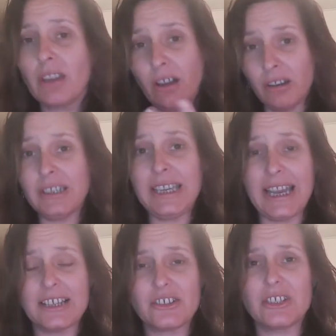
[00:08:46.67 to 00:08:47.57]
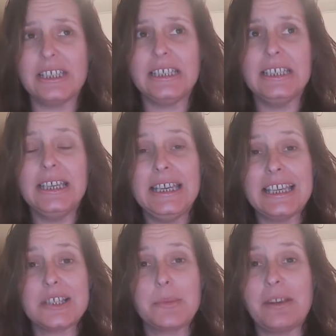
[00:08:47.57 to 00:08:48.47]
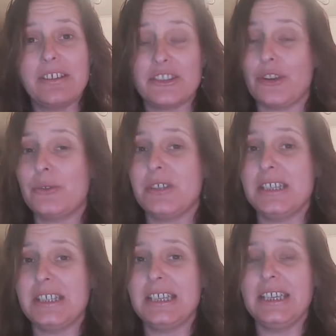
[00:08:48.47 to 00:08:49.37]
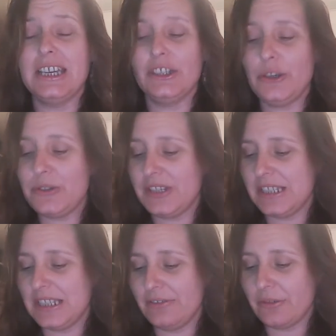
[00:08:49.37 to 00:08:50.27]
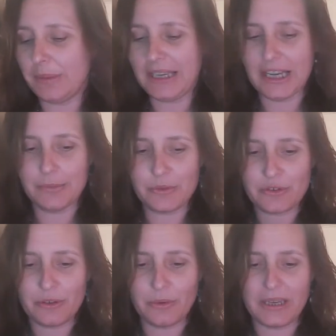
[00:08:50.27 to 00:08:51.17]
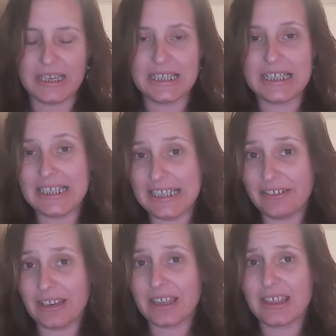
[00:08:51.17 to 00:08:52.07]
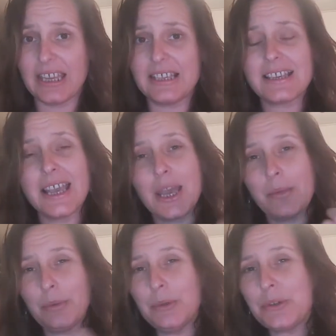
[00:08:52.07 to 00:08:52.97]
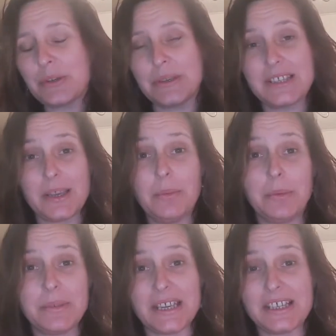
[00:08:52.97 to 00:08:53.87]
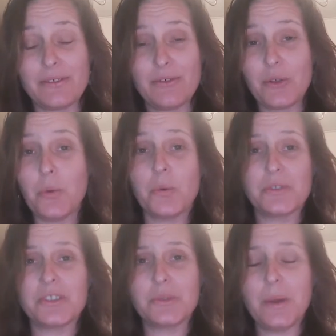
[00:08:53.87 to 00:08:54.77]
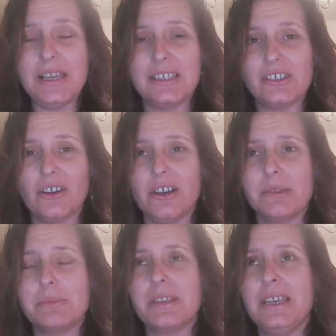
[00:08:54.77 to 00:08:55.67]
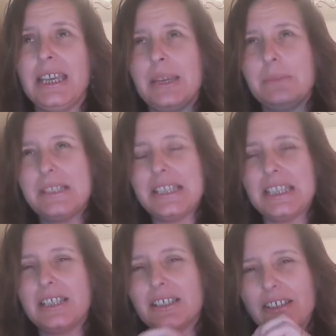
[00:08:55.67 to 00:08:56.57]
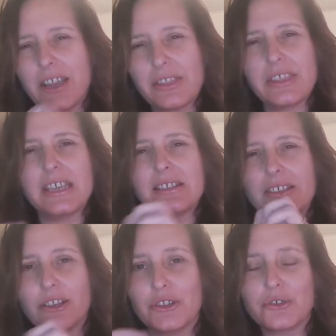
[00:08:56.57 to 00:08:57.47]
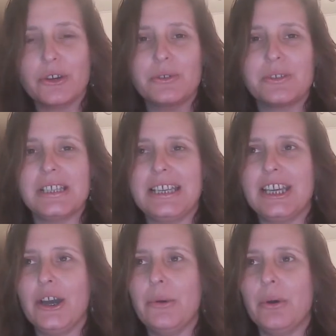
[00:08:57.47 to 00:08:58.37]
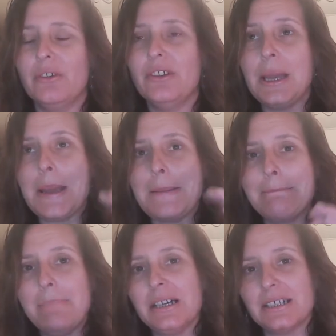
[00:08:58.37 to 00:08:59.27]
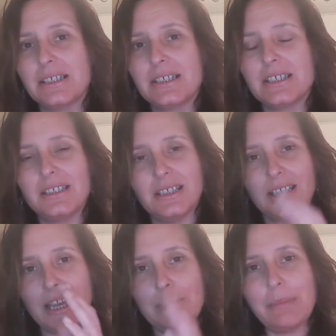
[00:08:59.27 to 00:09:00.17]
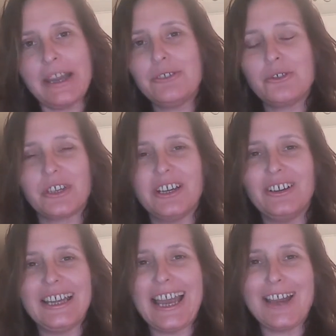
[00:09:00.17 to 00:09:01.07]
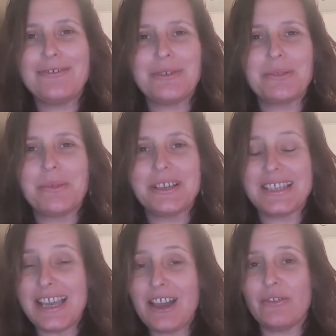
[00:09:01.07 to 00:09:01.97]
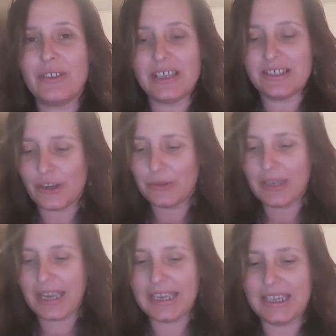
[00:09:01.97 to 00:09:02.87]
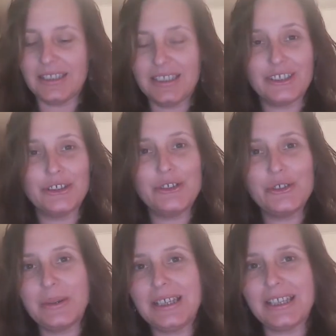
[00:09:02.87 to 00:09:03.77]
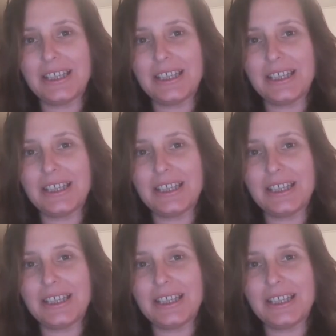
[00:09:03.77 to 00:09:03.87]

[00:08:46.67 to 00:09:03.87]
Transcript: I actually experience OCD, and OCD for me comes through in clearing things, but also in some obsessive thoughts as well at times, in particular, certain things that I struggle to let go of. But a boundary I have with myself is okay, can I do anything